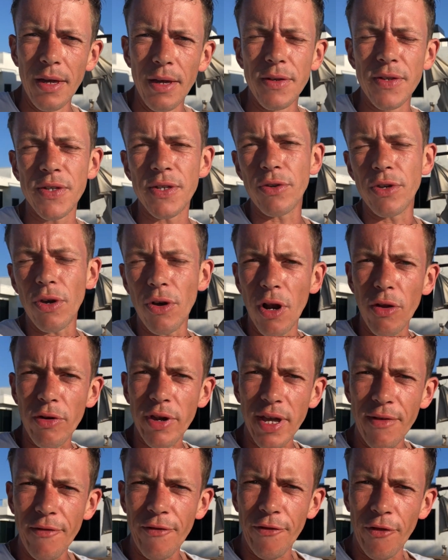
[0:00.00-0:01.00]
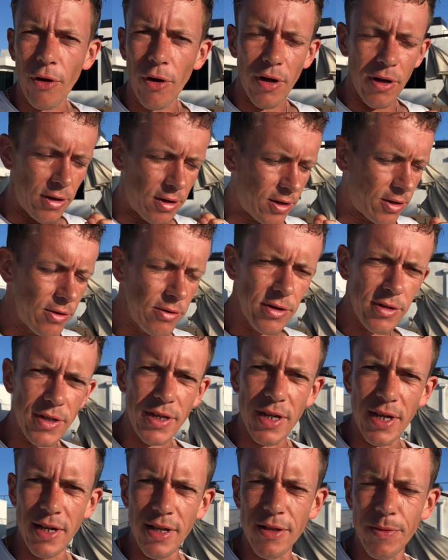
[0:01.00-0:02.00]
So you're looking for a good
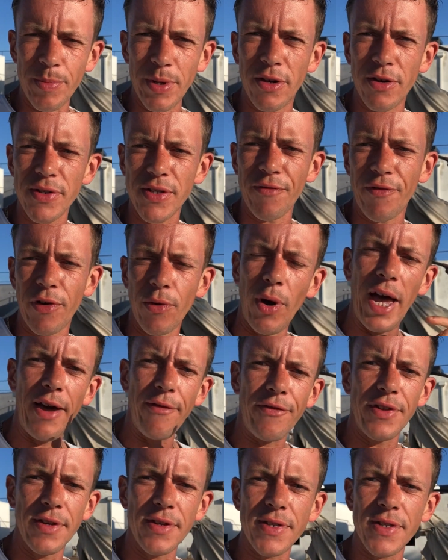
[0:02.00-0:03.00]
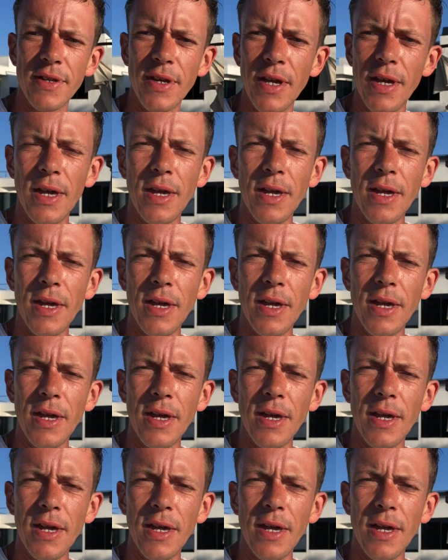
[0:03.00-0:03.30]
yield because if you have this,